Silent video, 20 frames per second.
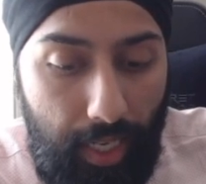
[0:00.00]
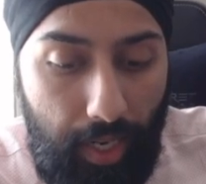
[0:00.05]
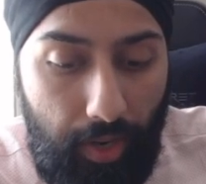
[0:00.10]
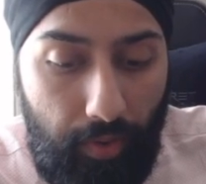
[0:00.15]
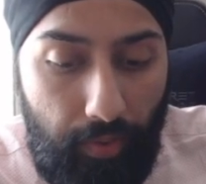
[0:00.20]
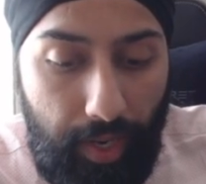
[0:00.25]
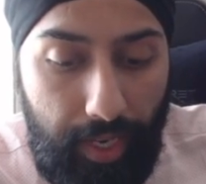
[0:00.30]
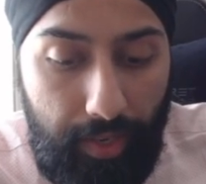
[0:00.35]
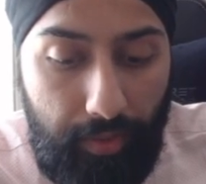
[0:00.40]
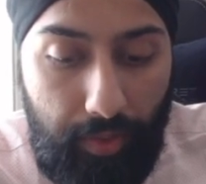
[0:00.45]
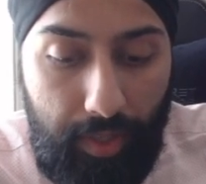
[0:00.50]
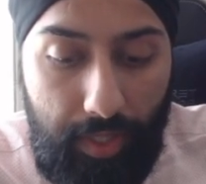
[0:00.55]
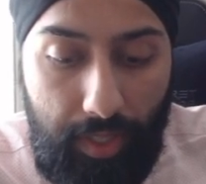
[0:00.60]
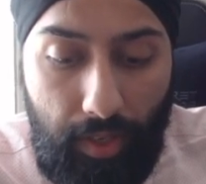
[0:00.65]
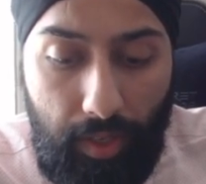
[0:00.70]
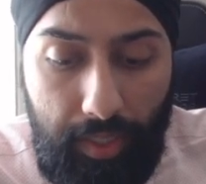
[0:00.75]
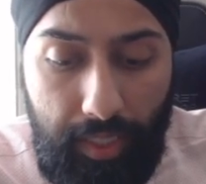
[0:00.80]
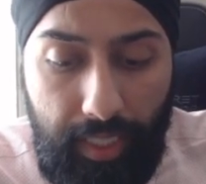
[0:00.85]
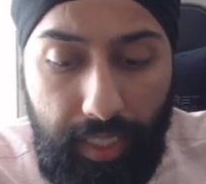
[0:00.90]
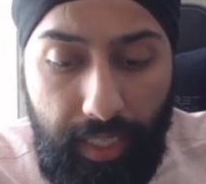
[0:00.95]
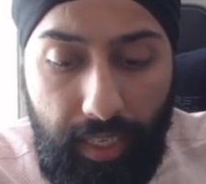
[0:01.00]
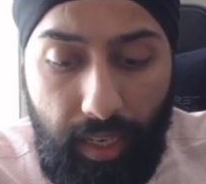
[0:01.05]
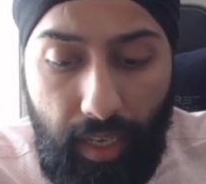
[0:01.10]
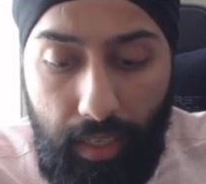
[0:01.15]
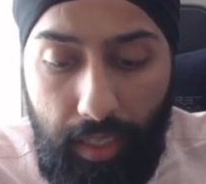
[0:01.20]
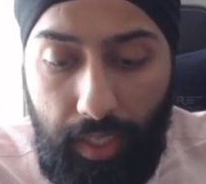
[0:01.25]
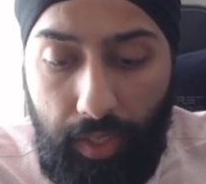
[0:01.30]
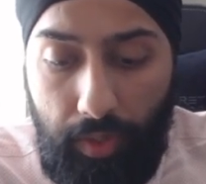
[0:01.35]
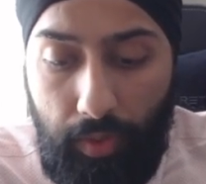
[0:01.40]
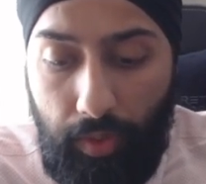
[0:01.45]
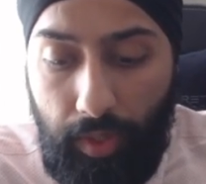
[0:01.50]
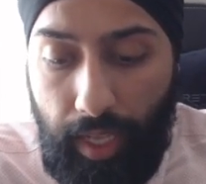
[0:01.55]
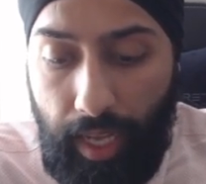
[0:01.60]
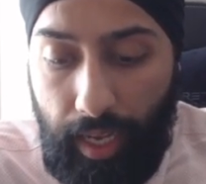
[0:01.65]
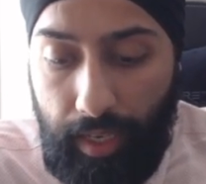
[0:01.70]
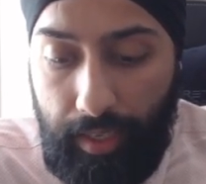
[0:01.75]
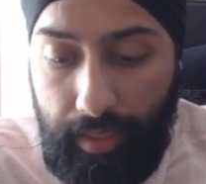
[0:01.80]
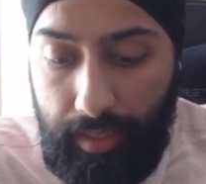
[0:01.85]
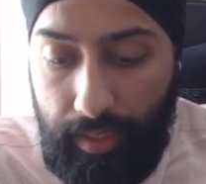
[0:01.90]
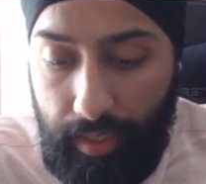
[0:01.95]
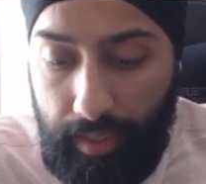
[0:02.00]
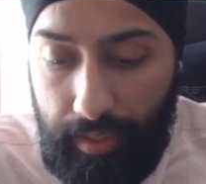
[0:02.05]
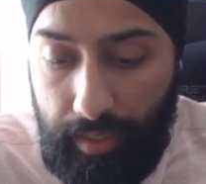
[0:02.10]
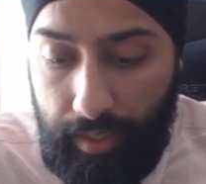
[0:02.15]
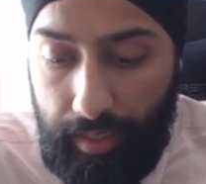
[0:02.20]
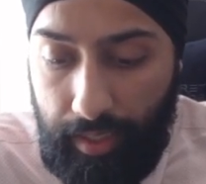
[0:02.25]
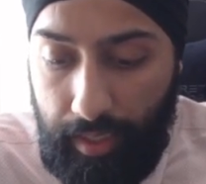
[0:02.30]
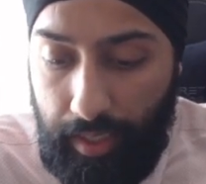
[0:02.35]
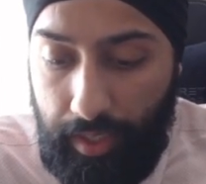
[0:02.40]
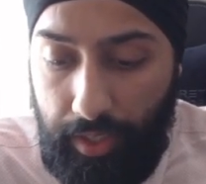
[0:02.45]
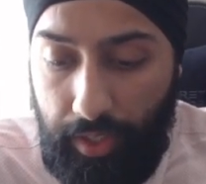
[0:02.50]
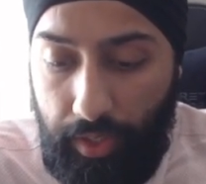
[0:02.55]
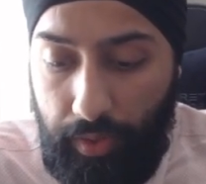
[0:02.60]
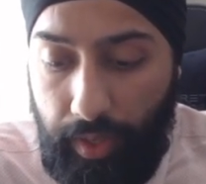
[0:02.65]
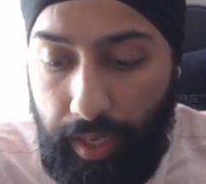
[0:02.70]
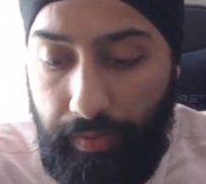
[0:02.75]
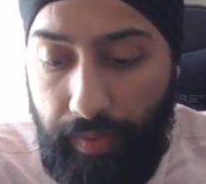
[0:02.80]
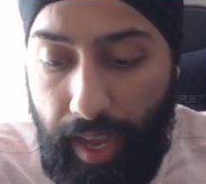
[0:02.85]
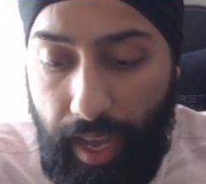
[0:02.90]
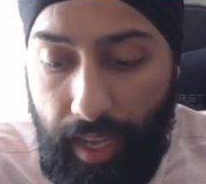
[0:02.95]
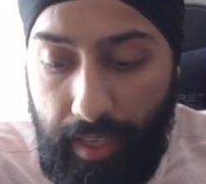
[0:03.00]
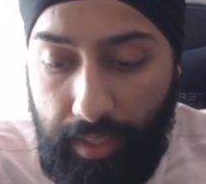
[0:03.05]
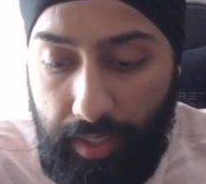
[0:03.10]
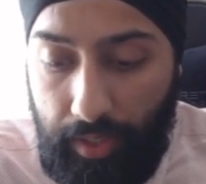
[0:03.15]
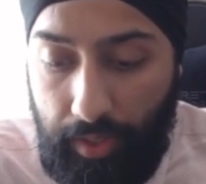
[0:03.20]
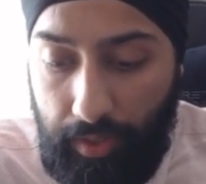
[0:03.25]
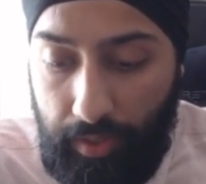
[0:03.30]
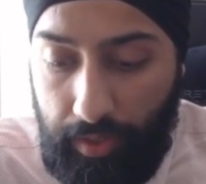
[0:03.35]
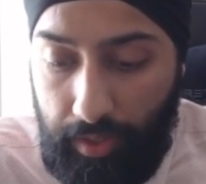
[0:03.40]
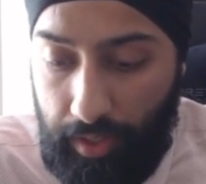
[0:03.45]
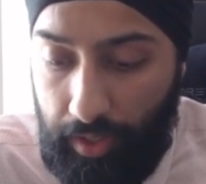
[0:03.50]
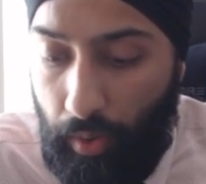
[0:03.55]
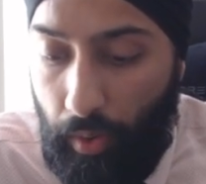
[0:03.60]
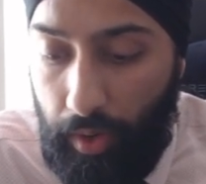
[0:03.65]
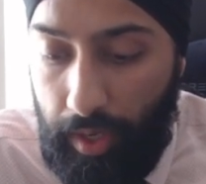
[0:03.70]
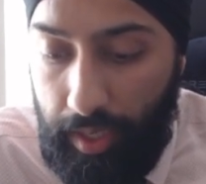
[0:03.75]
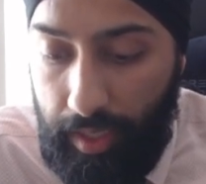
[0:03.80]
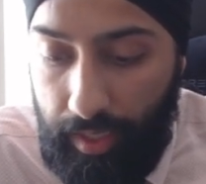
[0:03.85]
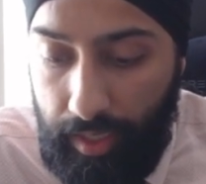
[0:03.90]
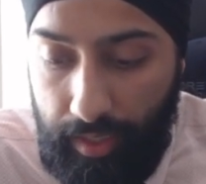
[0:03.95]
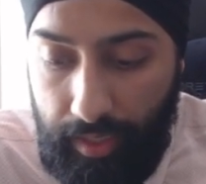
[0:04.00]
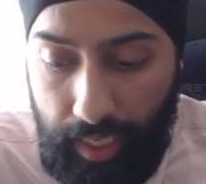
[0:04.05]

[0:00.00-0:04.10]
right, resulting in unequal access to advanced courses,